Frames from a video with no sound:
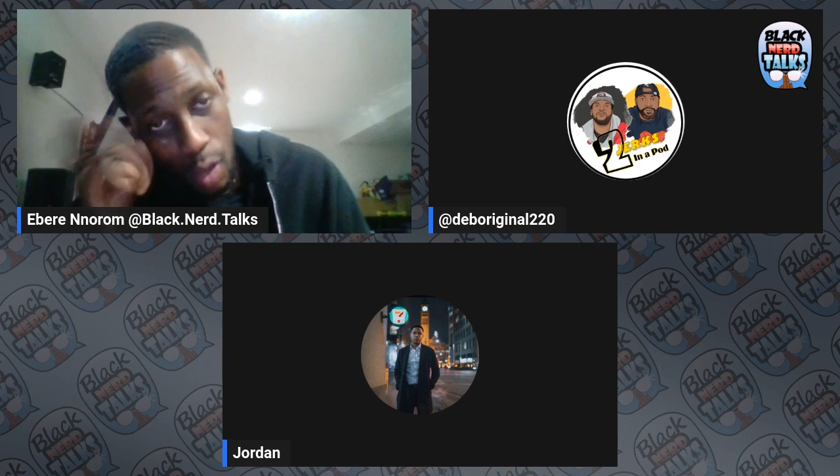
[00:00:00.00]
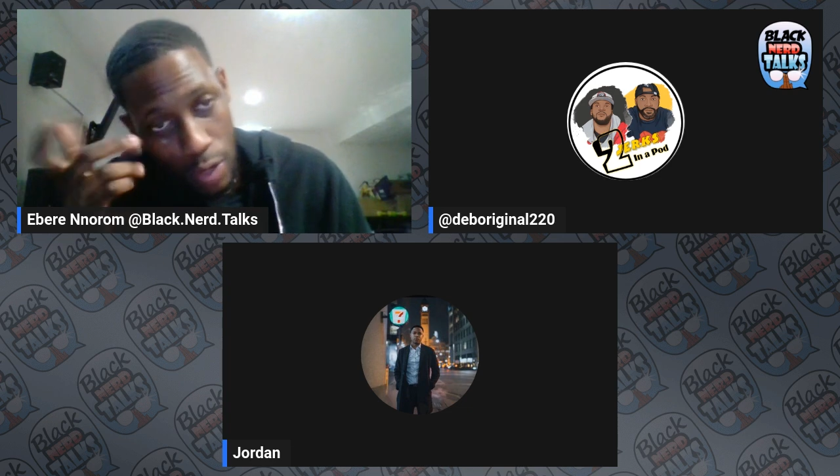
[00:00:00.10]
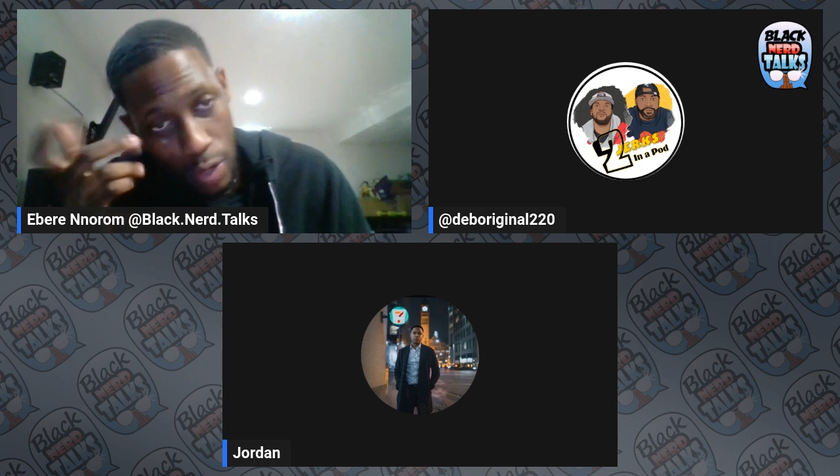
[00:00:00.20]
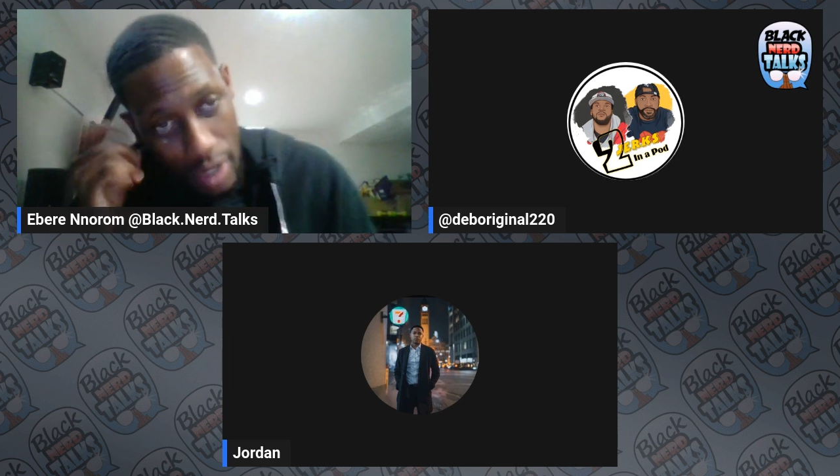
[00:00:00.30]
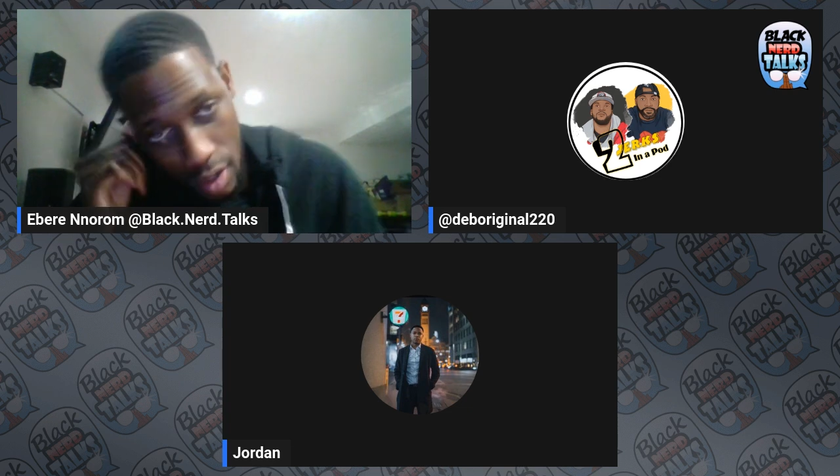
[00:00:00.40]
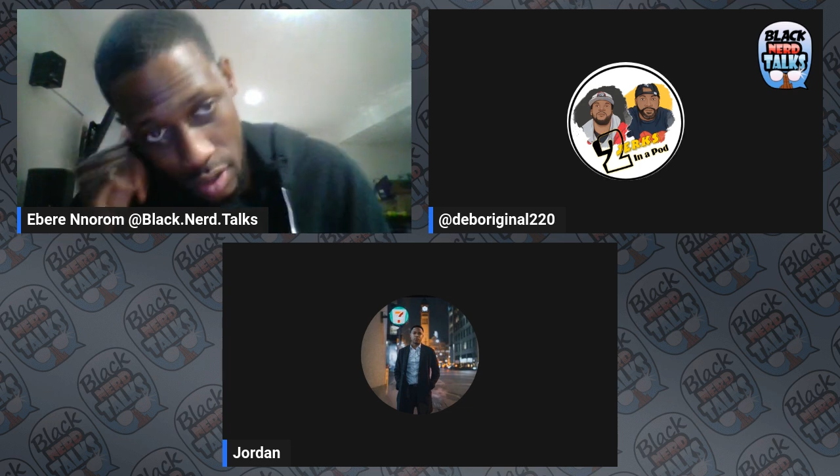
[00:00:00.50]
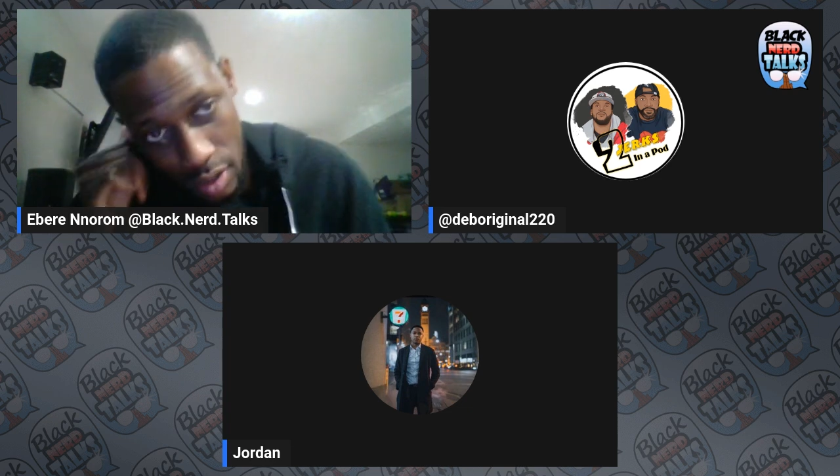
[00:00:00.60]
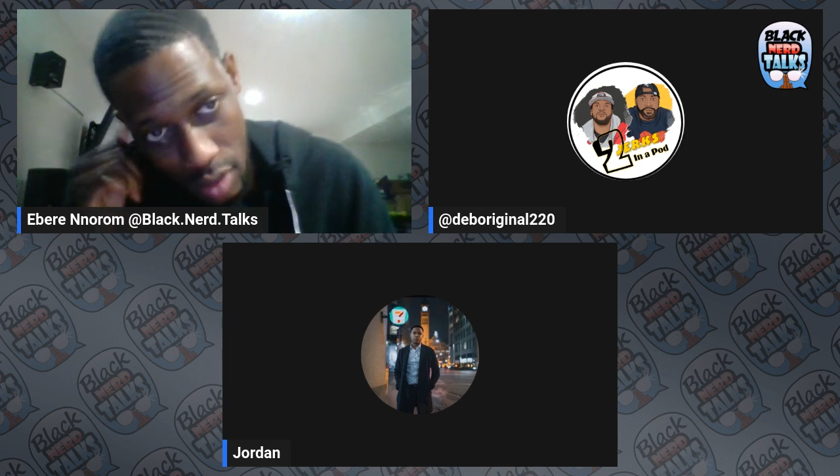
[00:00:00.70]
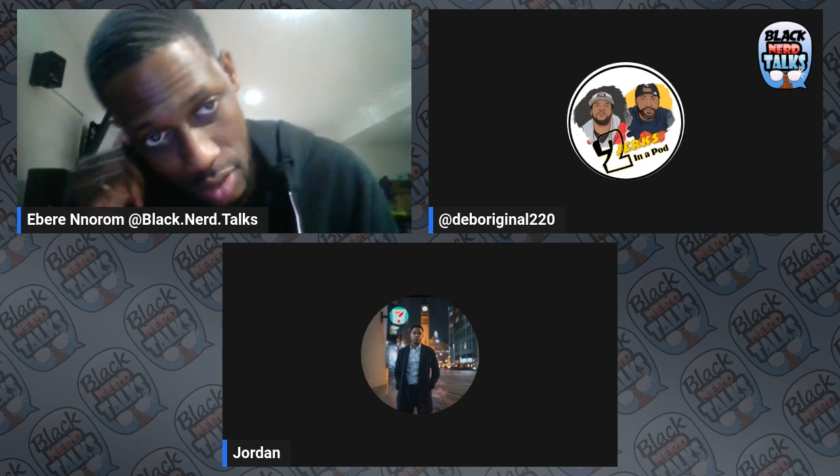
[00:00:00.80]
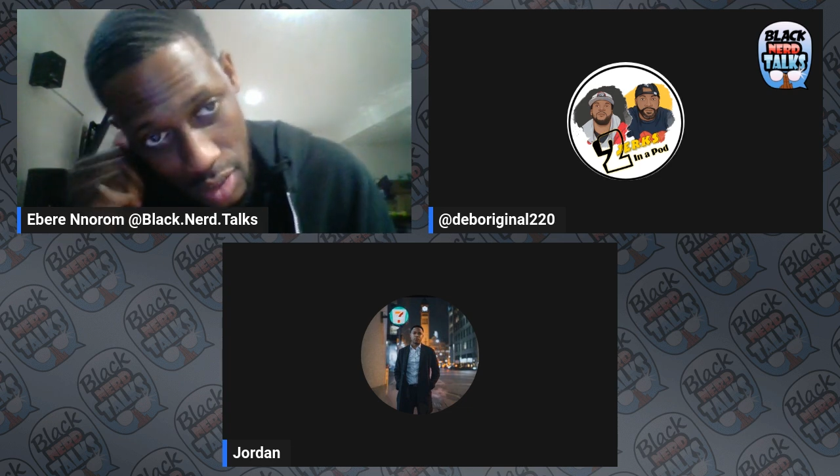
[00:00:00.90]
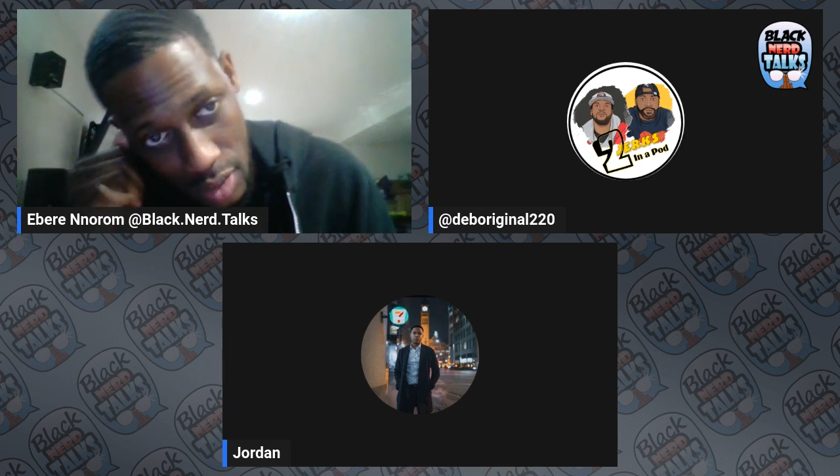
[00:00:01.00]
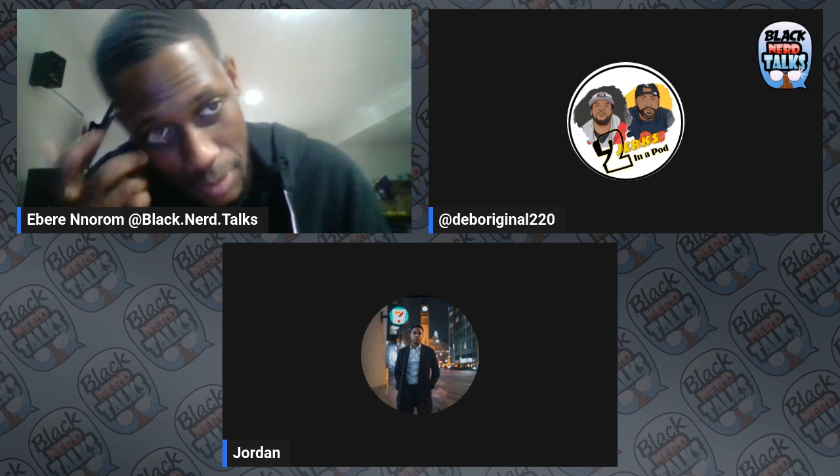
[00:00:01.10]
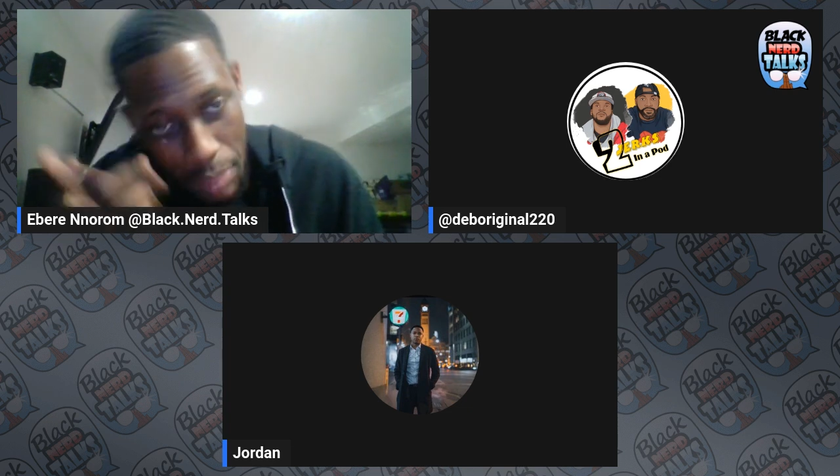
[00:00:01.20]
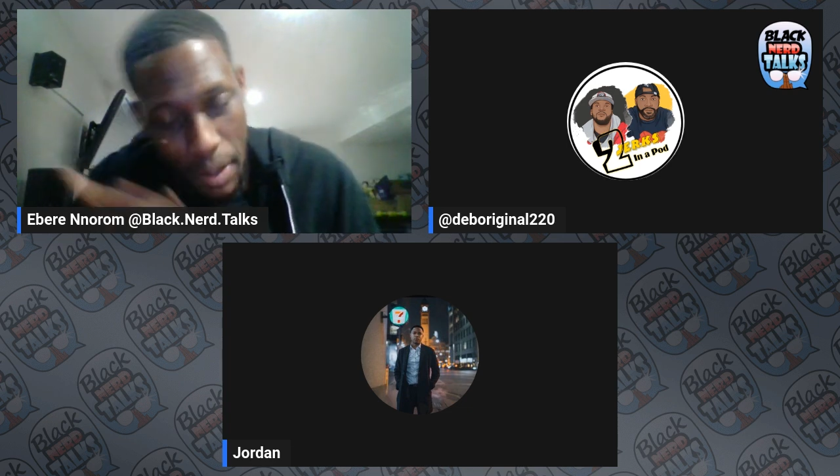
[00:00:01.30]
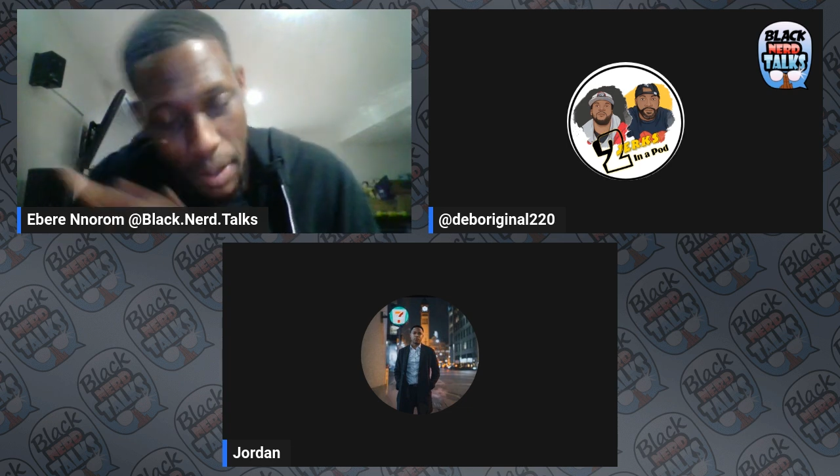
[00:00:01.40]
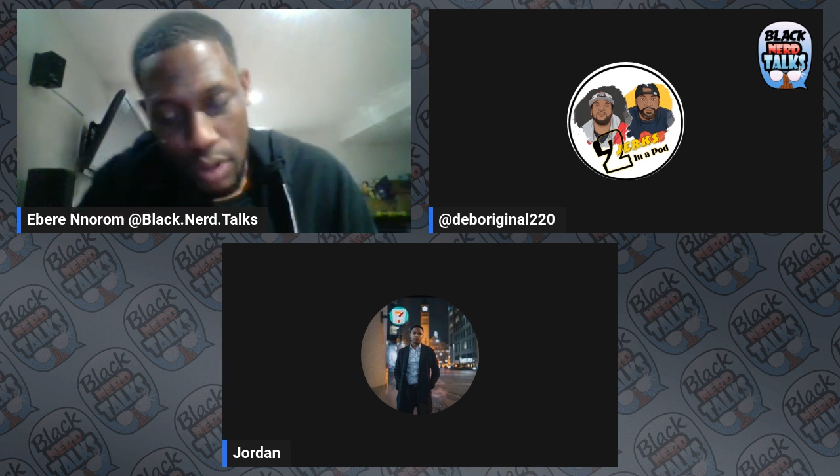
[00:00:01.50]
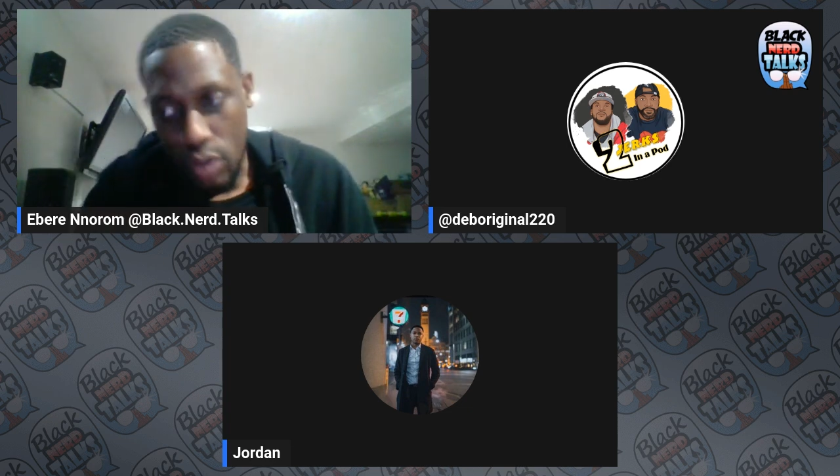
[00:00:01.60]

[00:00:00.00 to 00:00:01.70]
weigh in on the subject matter too.